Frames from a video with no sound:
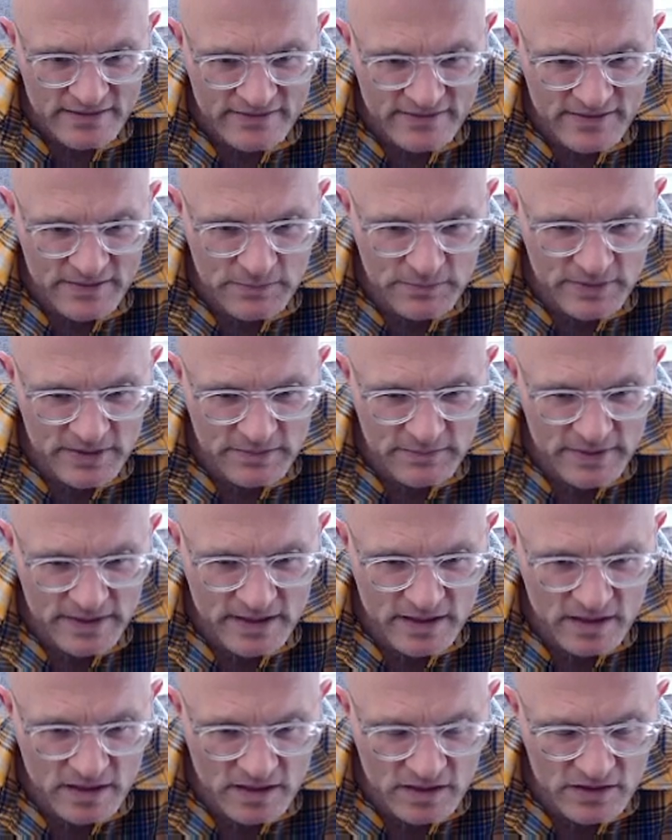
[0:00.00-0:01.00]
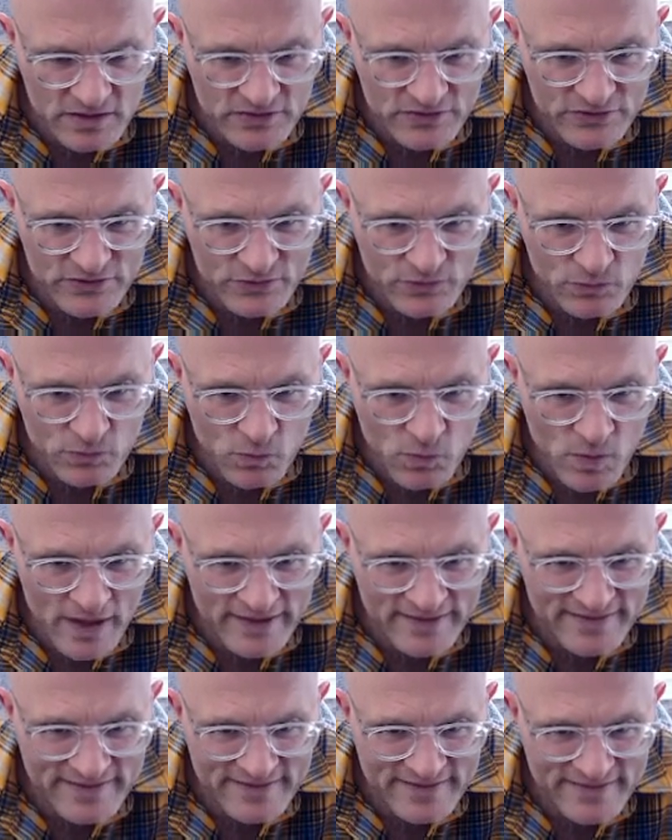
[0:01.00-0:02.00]
simply because
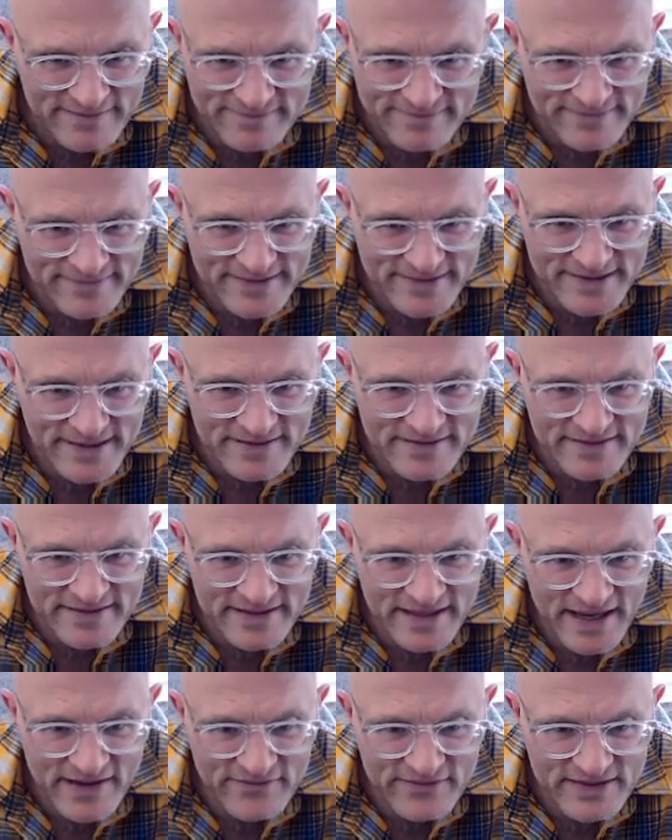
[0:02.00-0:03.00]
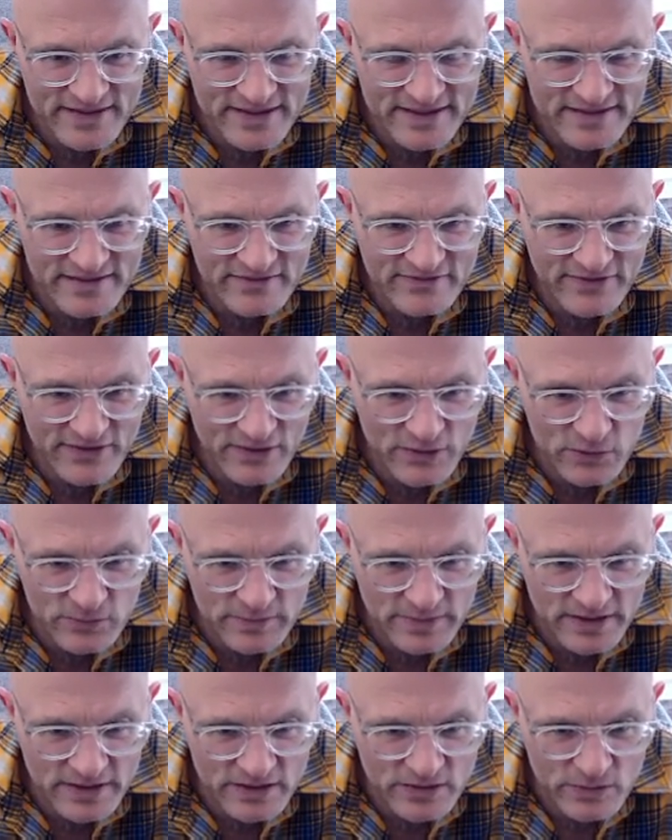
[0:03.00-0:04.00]
white doesn't have any
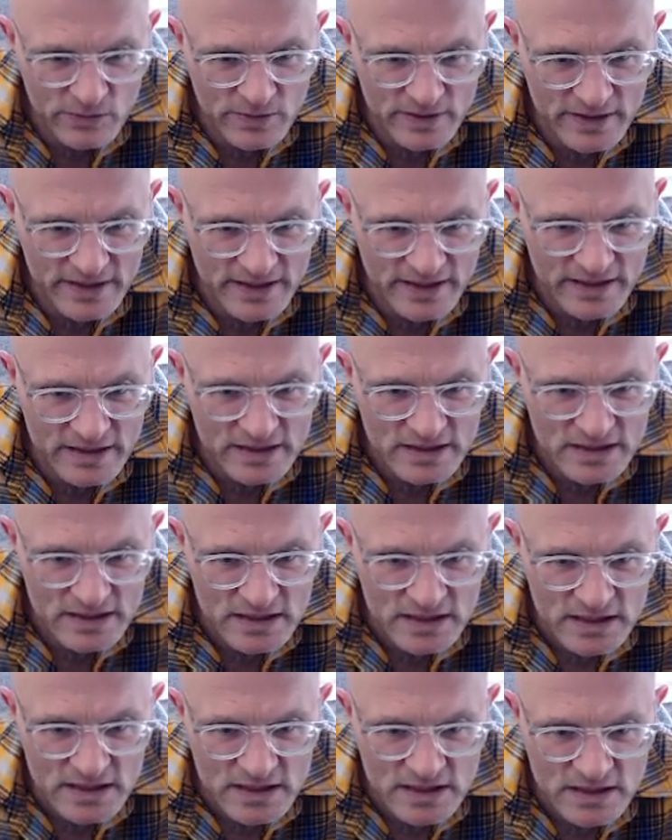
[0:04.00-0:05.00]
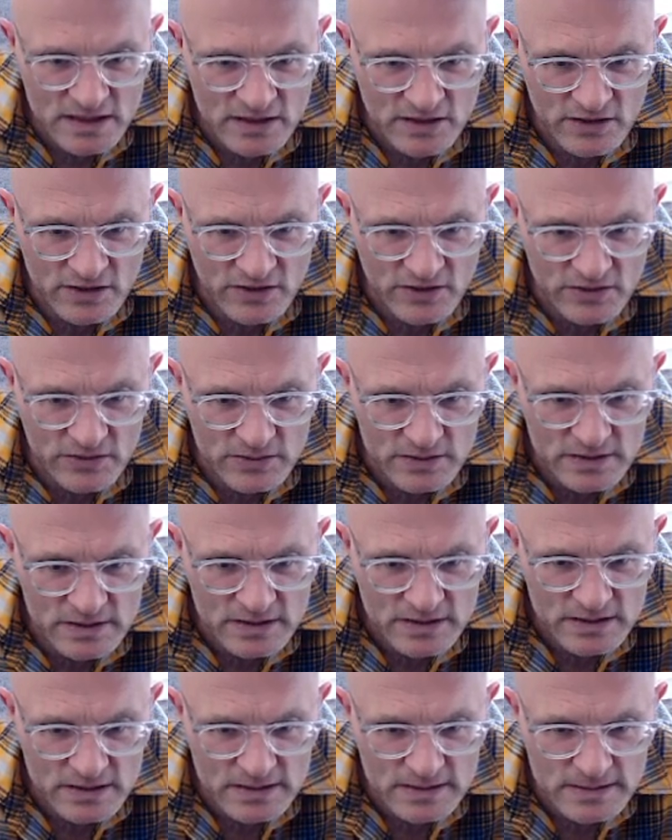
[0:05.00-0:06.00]
development going yet, you know.
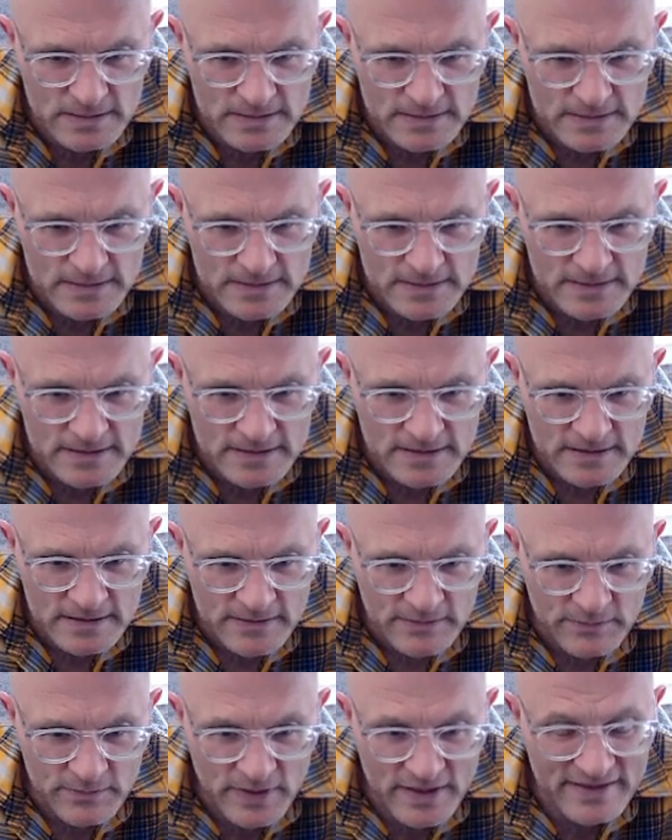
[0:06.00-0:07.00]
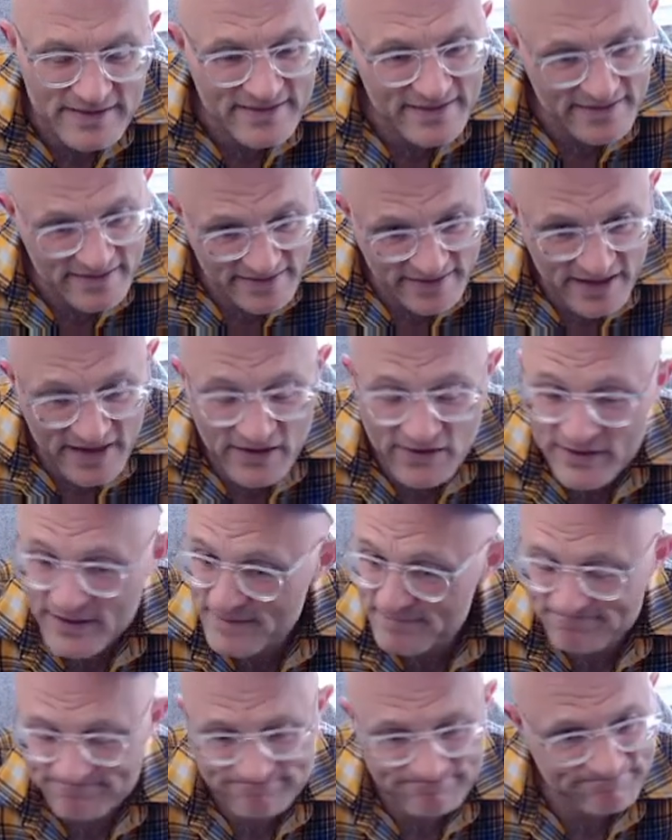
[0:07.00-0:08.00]
But is it scary?
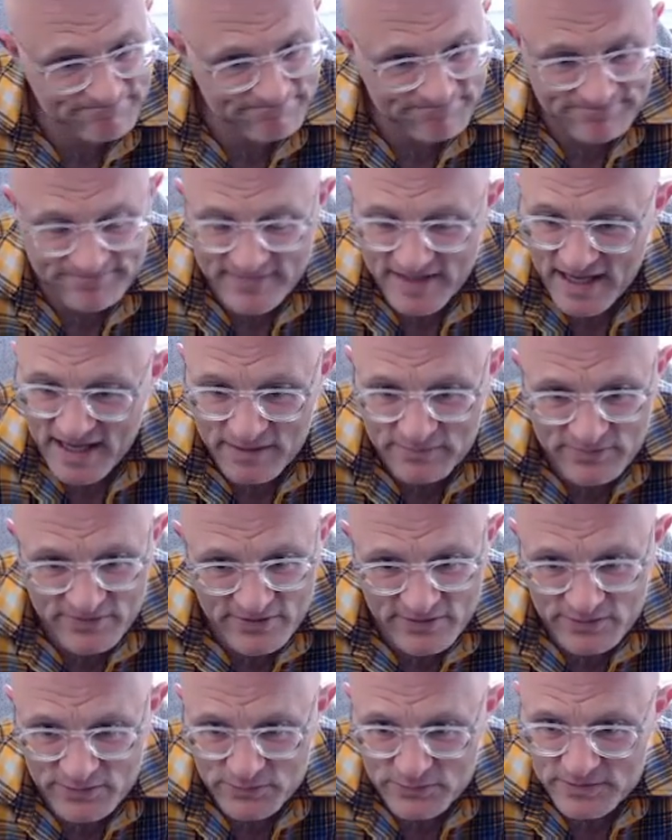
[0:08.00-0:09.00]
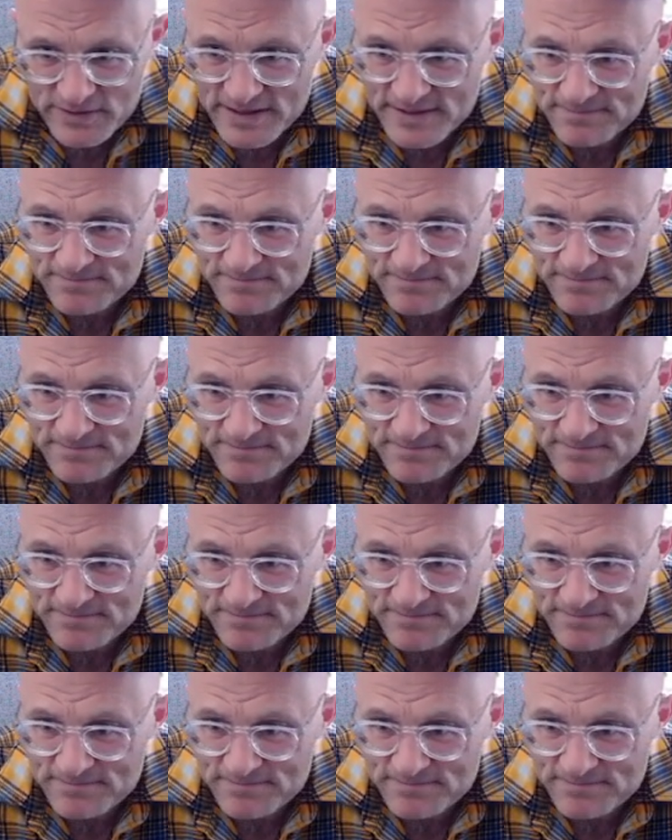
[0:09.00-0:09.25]
Absolutely.